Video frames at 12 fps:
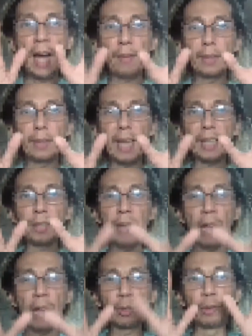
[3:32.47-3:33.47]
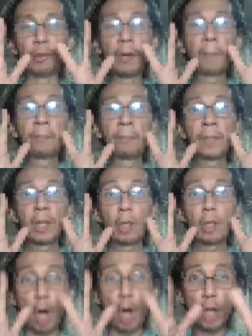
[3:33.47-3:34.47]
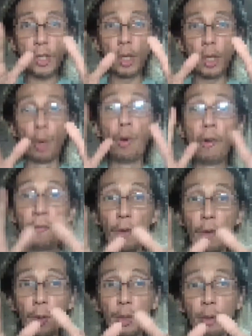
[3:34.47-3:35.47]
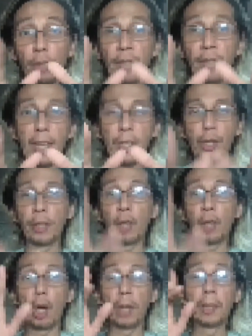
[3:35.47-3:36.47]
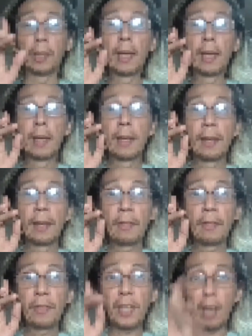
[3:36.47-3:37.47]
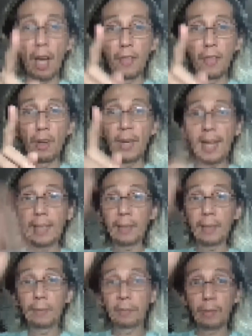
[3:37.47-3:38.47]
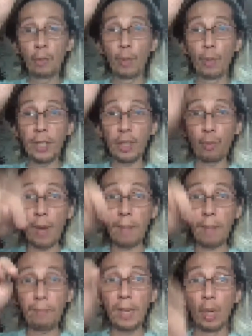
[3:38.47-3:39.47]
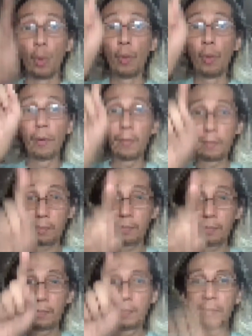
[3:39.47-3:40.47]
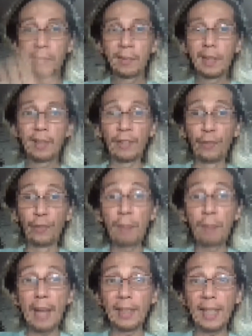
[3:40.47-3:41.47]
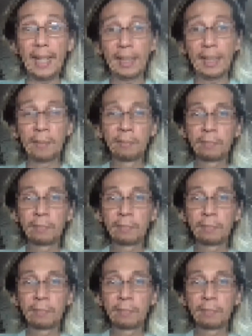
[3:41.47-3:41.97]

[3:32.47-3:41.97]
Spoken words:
I would like you now to also focus your attention on the other link, which is right below the Food Panda link.